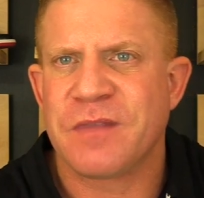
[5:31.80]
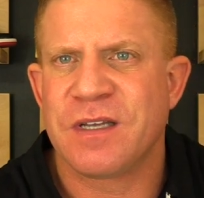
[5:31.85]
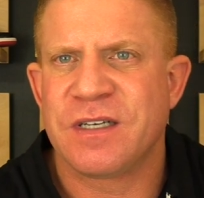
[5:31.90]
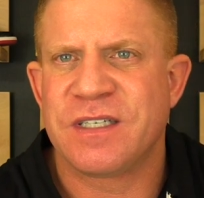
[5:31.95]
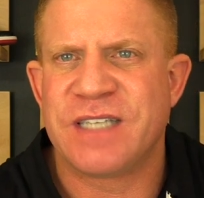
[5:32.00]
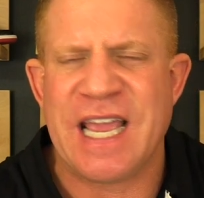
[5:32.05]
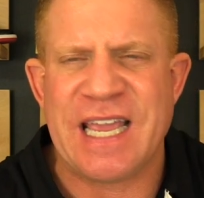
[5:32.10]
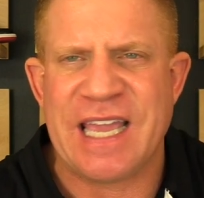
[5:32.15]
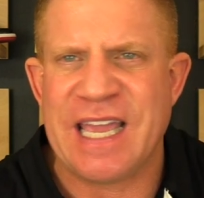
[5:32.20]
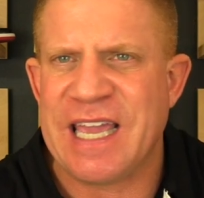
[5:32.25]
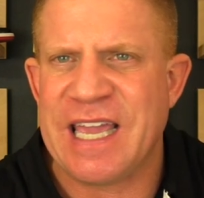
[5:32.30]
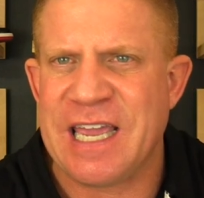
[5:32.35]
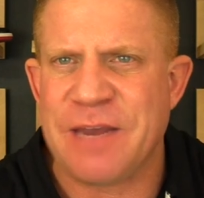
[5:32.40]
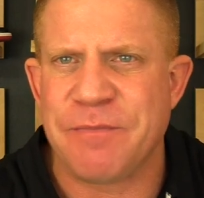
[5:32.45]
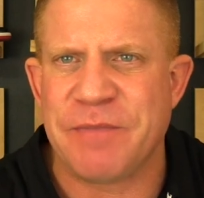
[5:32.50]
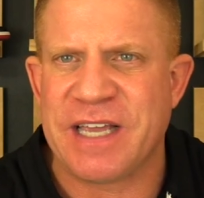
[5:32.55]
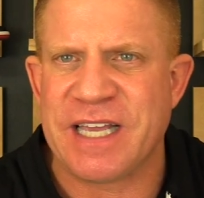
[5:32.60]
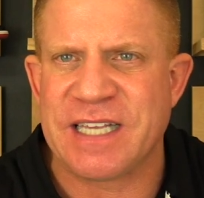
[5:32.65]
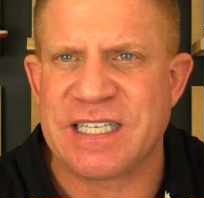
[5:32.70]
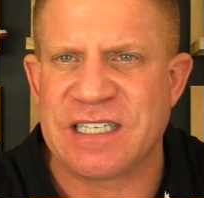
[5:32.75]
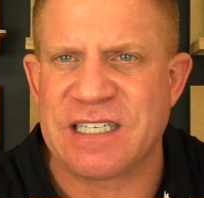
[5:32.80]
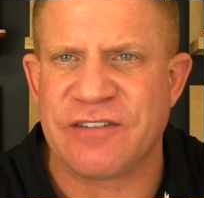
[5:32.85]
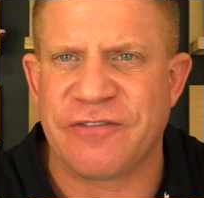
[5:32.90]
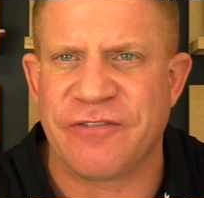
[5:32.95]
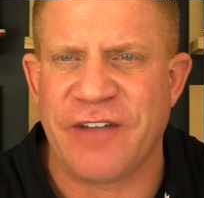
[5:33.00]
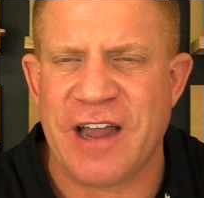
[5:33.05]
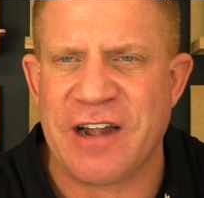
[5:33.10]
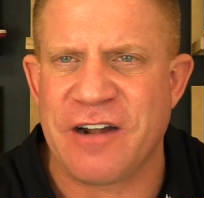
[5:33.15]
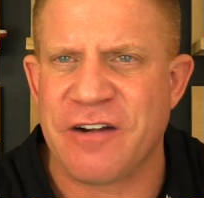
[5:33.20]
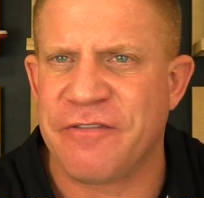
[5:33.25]
taking heat because his
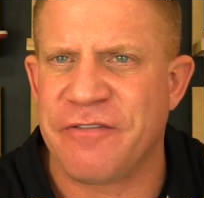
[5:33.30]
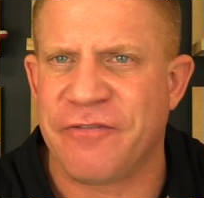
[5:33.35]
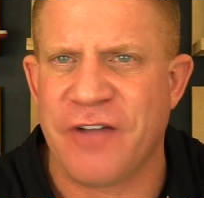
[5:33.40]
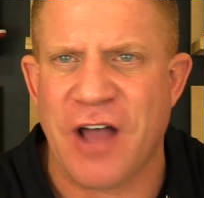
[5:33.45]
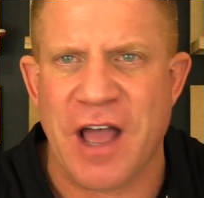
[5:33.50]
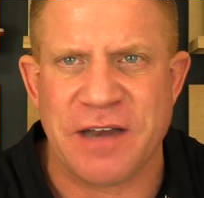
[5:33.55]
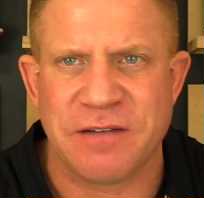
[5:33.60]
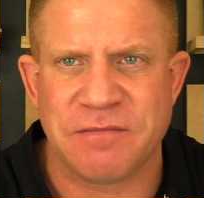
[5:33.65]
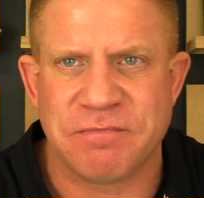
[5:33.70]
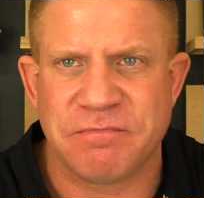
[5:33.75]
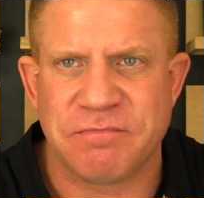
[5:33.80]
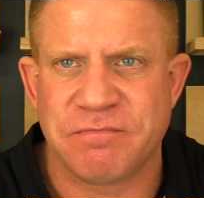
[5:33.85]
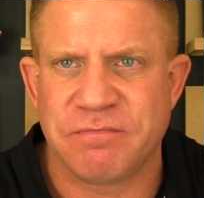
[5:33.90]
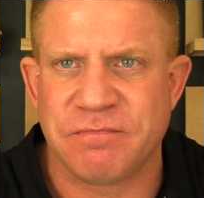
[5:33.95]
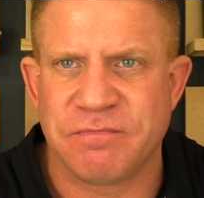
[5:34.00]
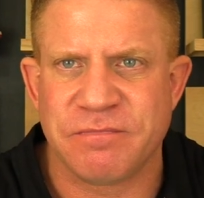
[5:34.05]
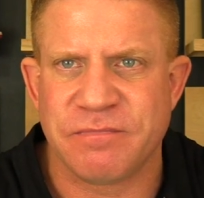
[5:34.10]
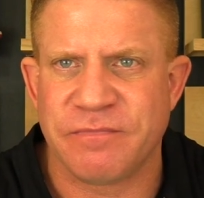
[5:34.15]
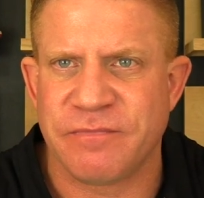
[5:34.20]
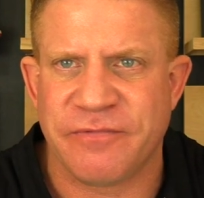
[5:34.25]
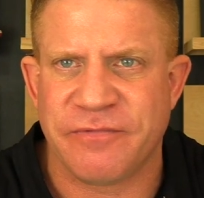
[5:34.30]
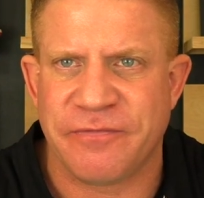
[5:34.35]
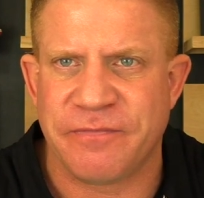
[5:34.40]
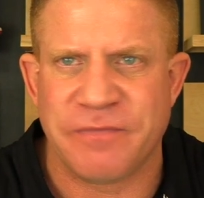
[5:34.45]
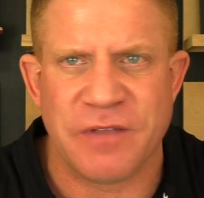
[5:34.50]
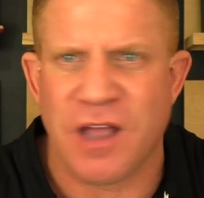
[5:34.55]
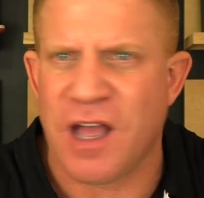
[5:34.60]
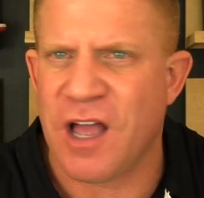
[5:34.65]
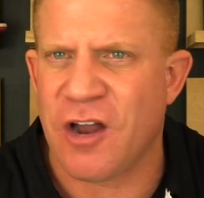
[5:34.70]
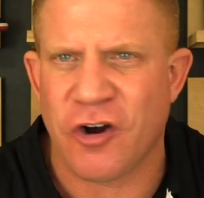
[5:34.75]
fighter fought
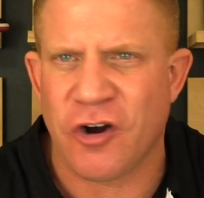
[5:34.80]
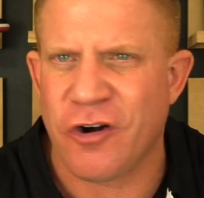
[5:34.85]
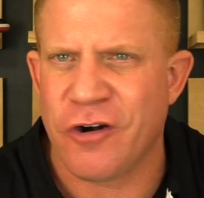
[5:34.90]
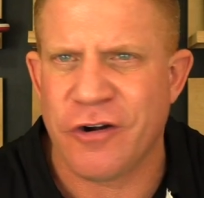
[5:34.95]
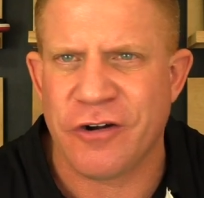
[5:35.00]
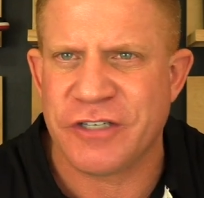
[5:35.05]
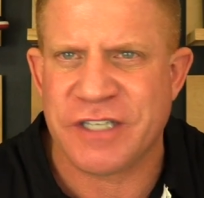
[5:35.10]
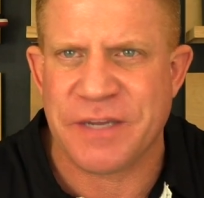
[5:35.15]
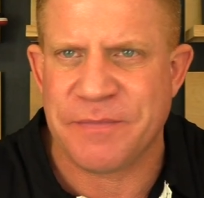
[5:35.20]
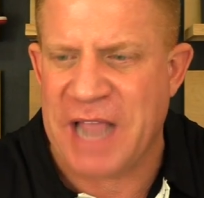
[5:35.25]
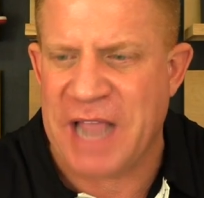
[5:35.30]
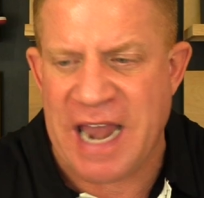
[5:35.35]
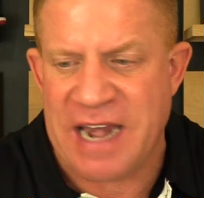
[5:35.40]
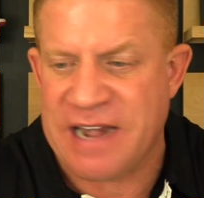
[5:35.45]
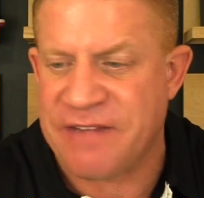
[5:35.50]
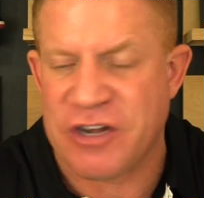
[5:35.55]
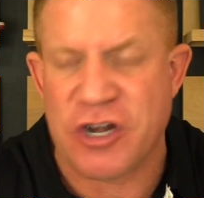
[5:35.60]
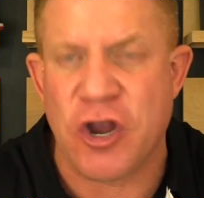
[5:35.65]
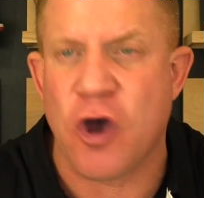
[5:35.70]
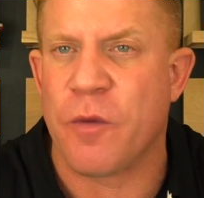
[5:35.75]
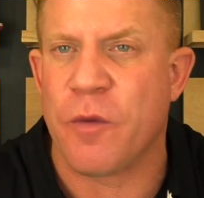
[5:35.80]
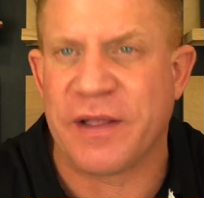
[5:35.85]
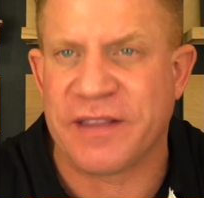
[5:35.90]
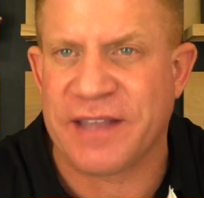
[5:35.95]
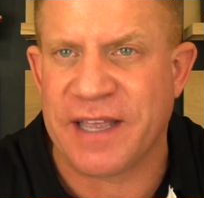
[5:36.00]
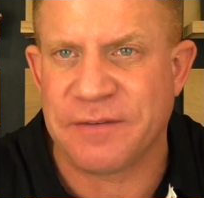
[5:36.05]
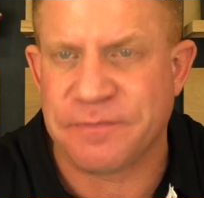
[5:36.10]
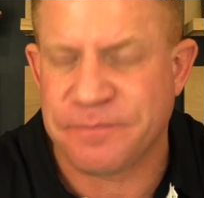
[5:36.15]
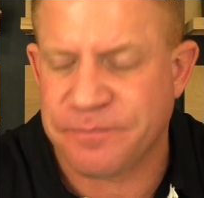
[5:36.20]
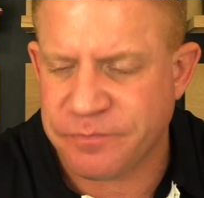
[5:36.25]
hurt or something. I didn't even know about
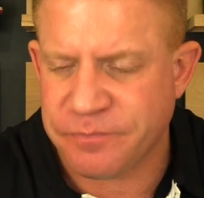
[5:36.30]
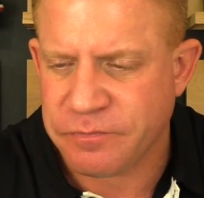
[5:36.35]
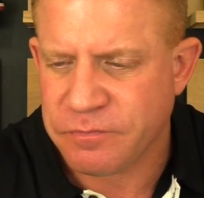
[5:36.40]
that.